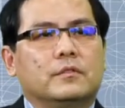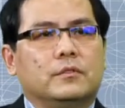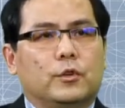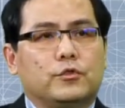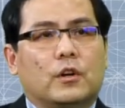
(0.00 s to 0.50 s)

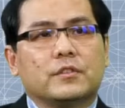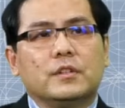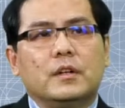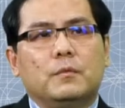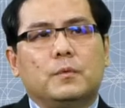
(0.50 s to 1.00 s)
Your
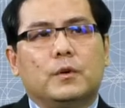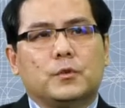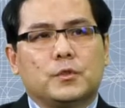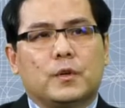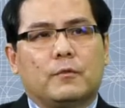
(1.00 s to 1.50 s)
doctor will
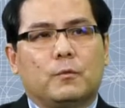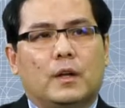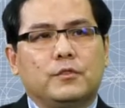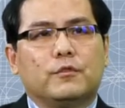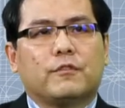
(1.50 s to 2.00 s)
also
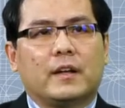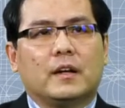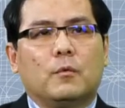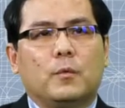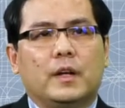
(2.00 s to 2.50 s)
want to find
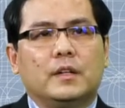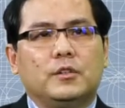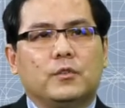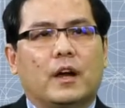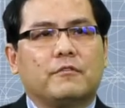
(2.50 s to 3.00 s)
out whether
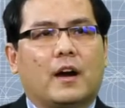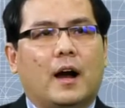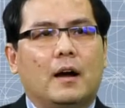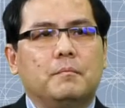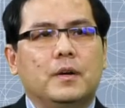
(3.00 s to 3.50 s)
you have a
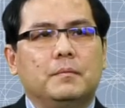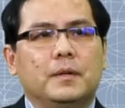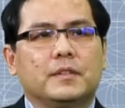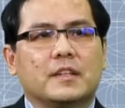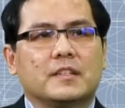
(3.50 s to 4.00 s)
heart
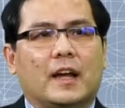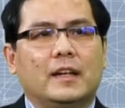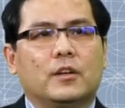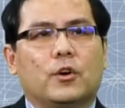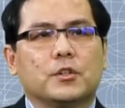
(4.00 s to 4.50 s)
murmur that's
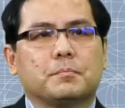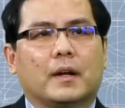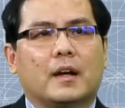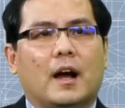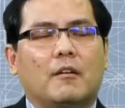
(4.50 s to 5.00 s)
likely caused
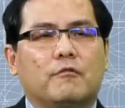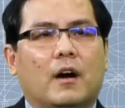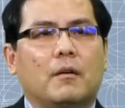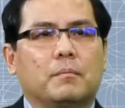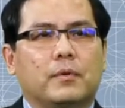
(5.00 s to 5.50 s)
by the heart
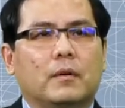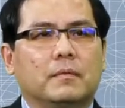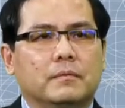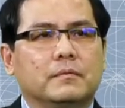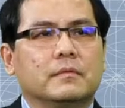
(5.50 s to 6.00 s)
valve problem.